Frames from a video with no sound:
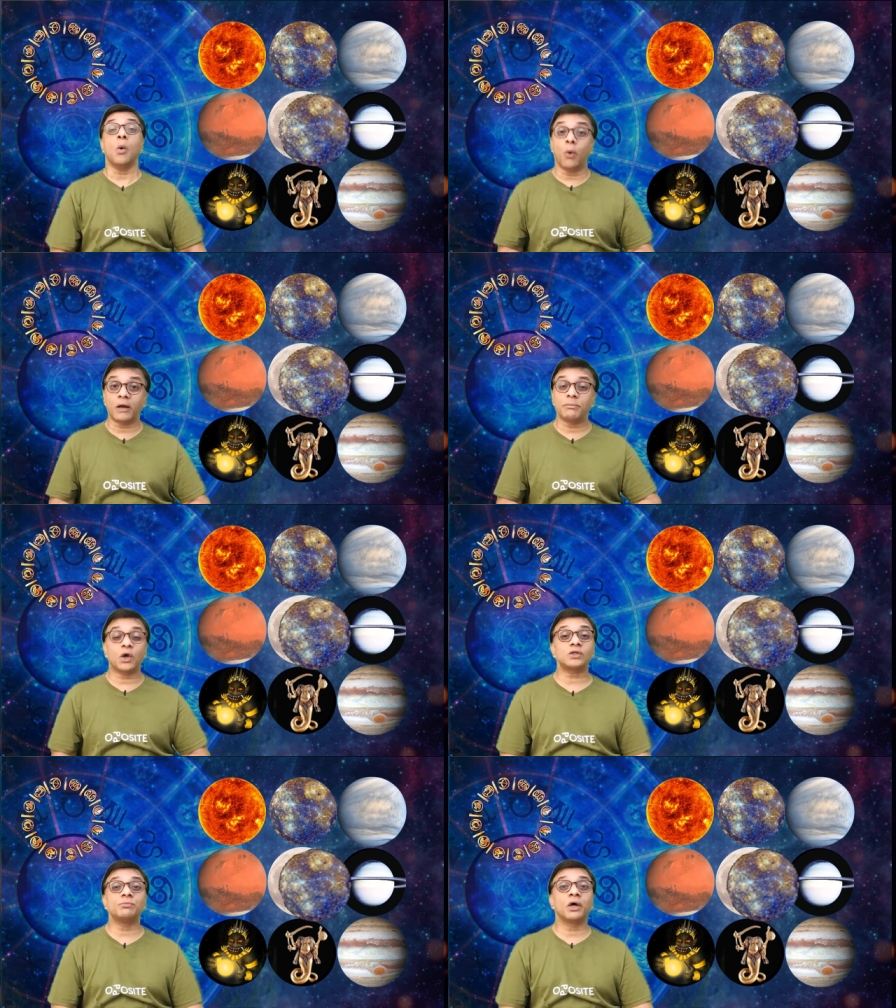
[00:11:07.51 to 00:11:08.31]
One
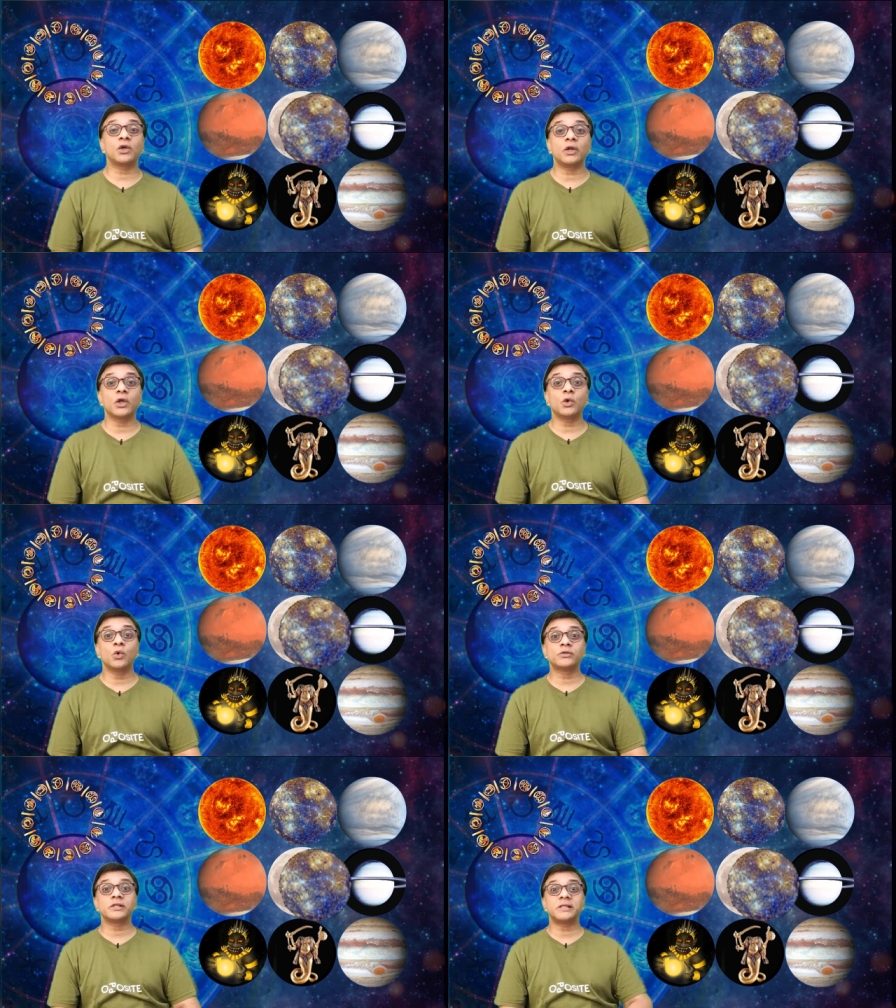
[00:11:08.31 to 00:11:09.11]
because Mercury
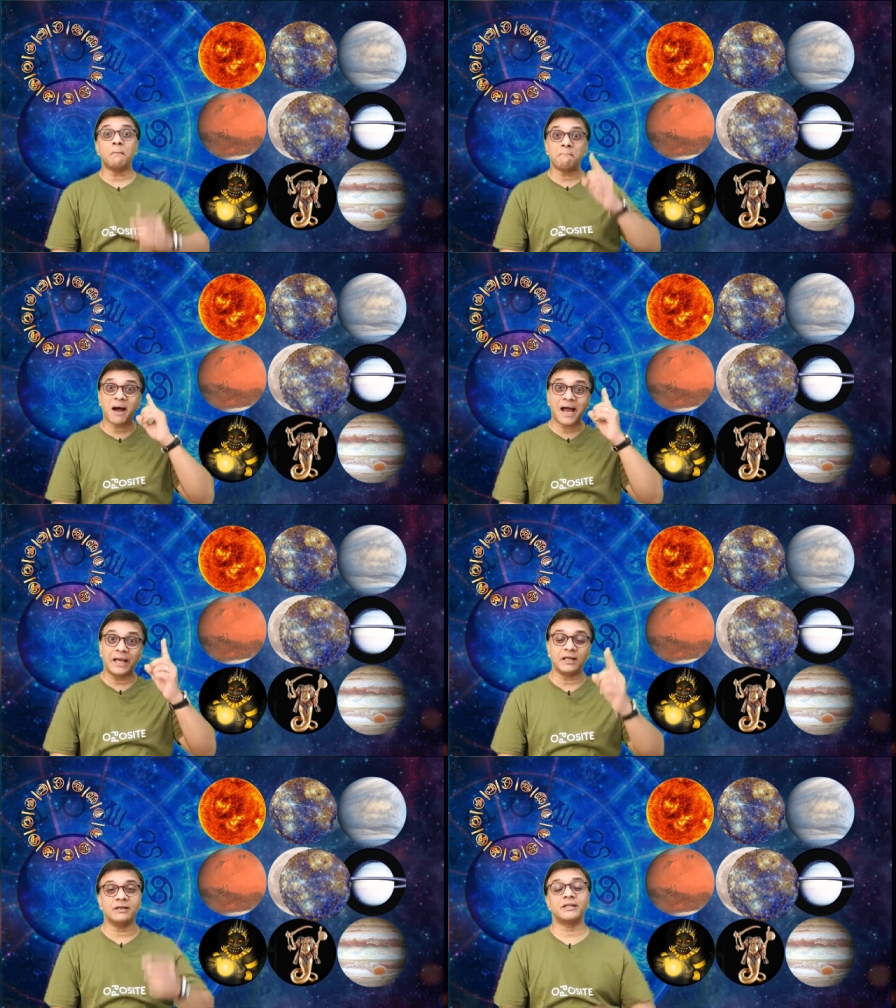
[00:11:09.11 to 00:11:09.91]
uses the
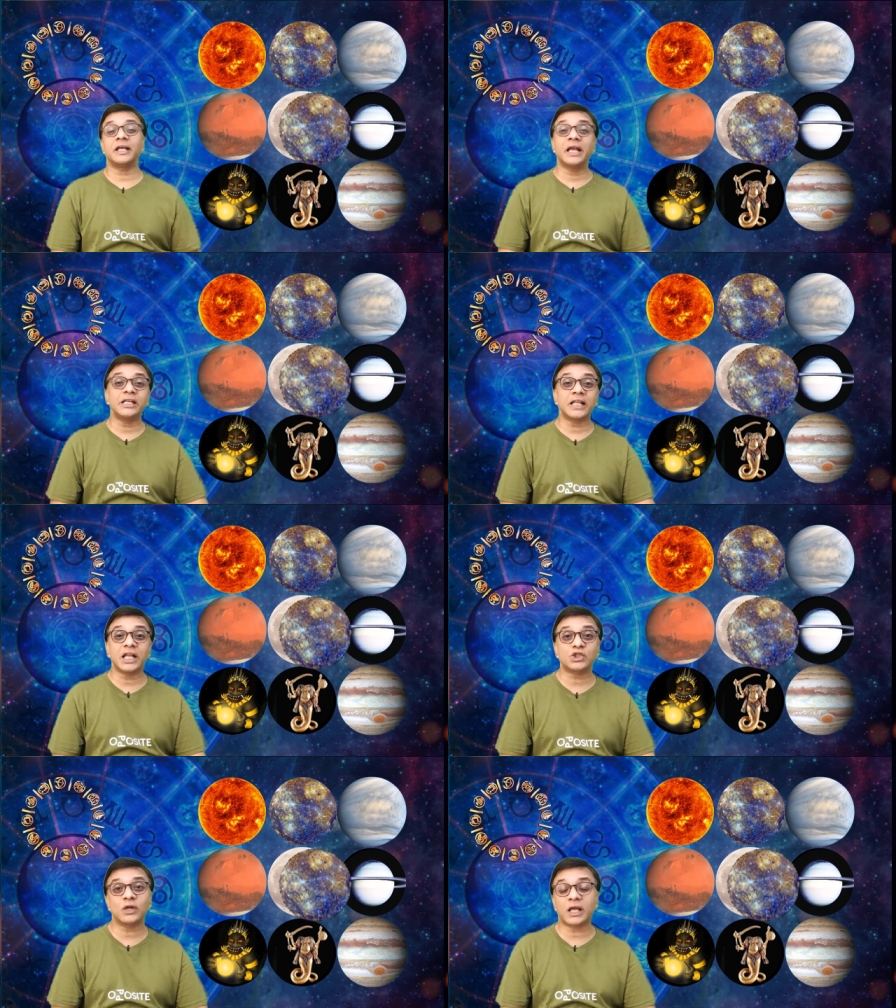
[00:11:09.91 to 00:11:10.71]
mind, the
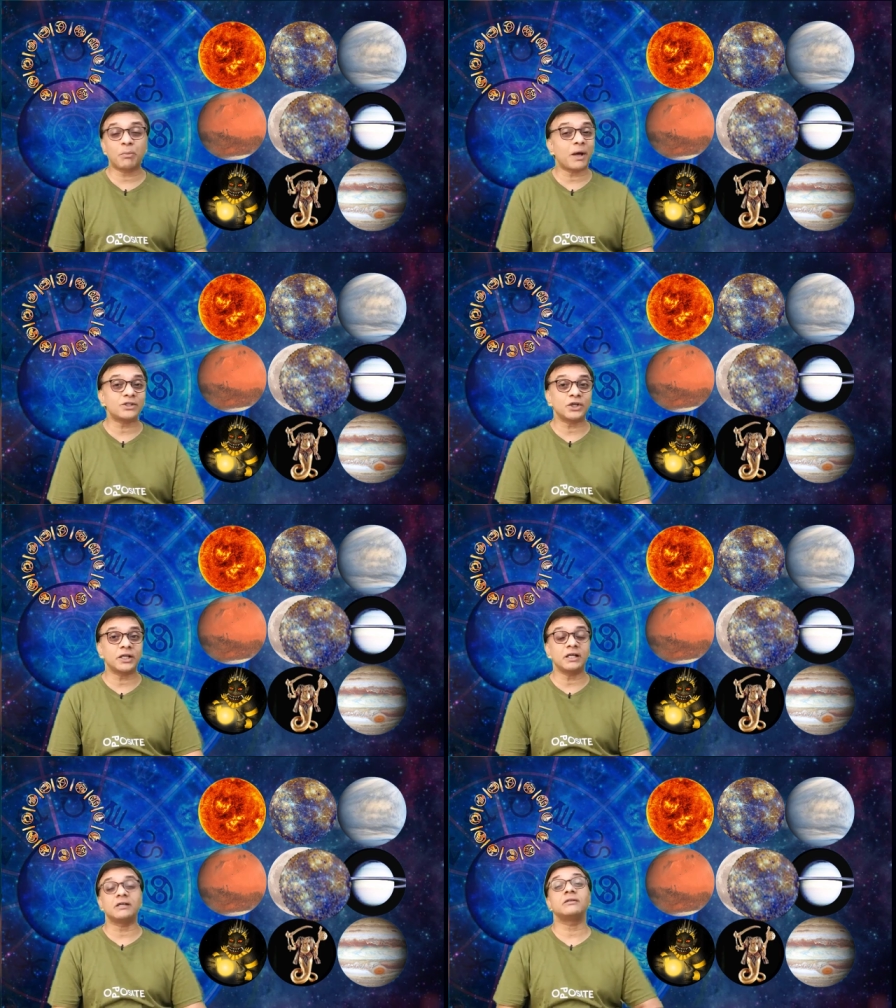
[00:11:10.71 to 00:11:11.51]
intellectual
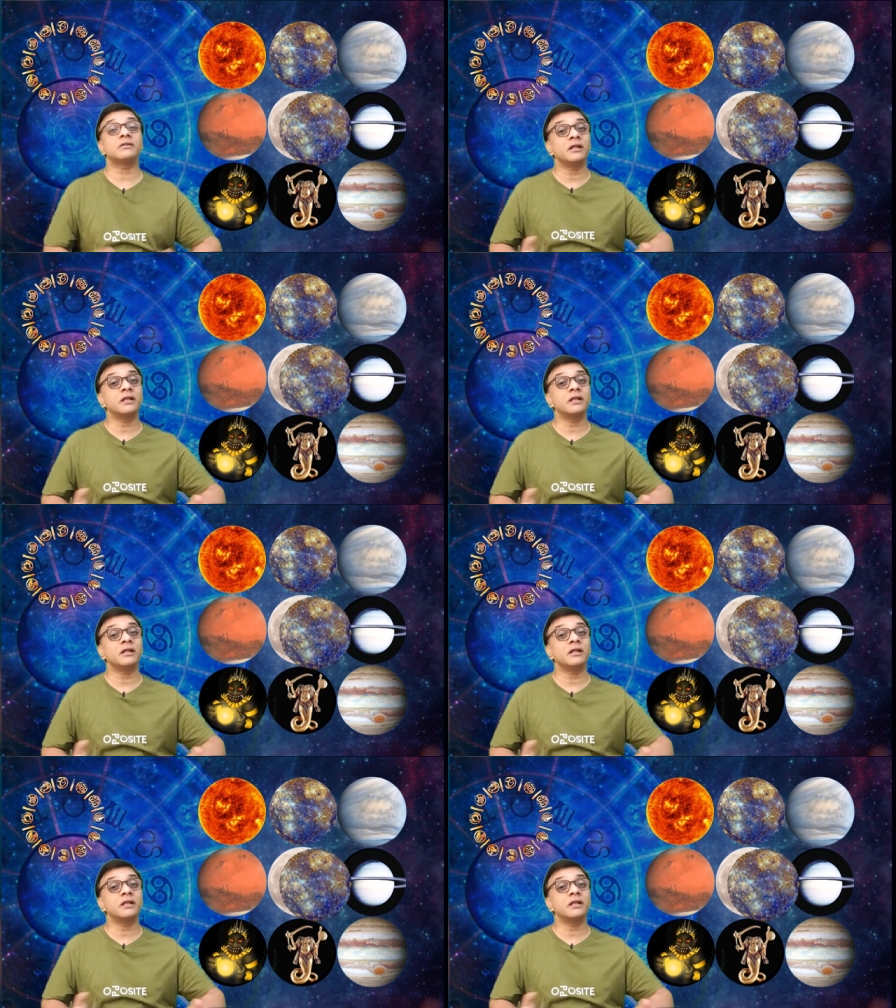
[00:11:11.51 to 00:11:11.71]
capacity,